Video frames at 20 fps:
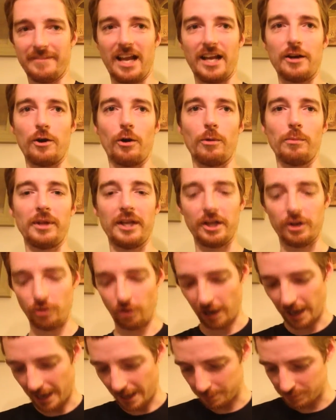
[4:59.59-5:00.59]
I normally
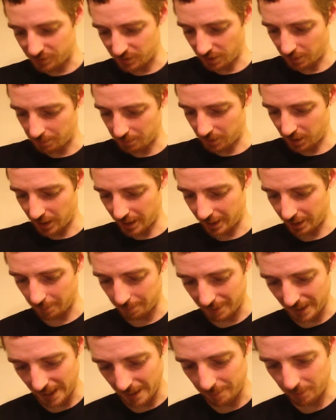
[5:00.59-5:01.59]
grab something like a
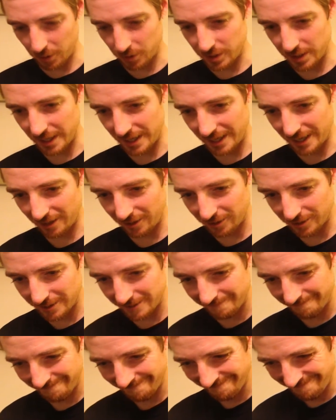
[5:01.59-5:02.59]
paper towel
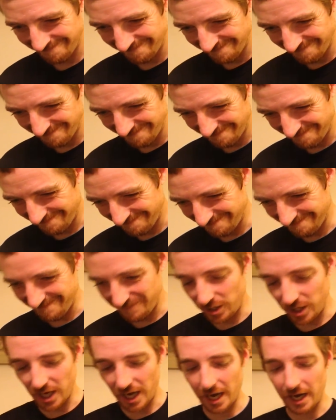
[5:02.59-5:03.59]
and
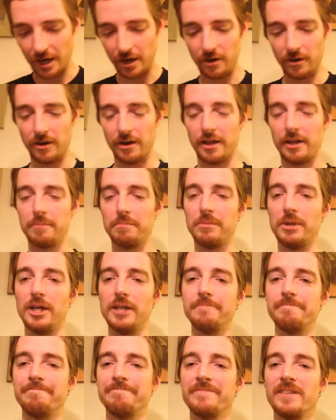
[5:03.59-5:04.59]
yank on it, but